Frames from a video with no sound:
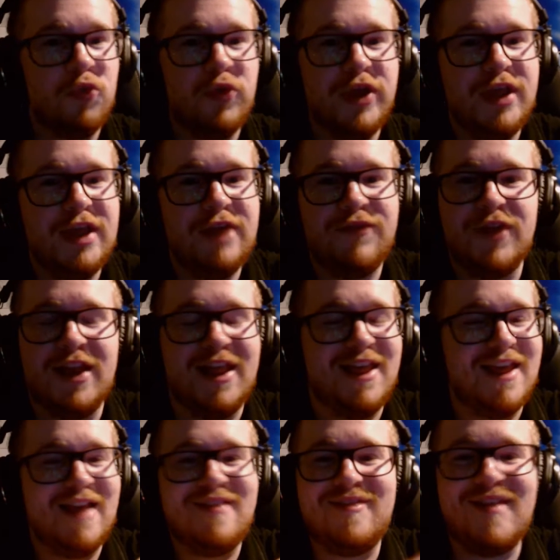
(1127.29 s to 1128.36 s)
we even
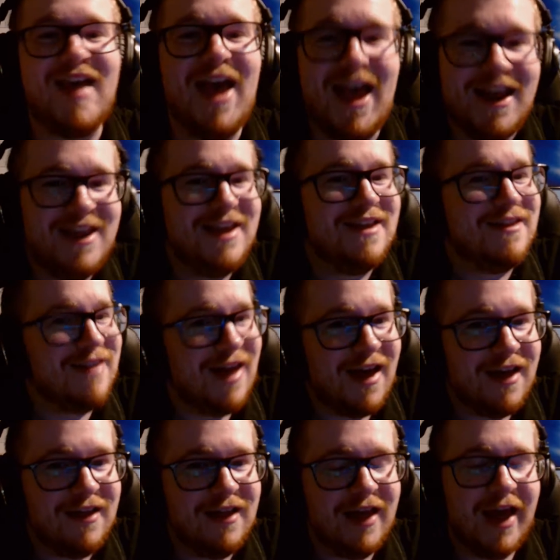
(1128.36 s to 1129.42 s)
get to any of
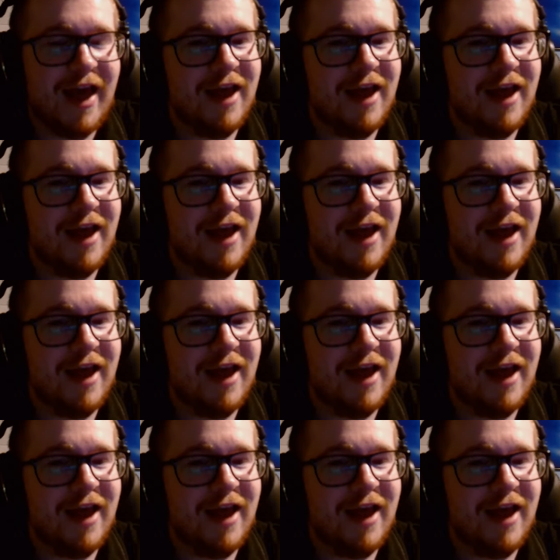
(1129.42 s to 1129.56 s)
that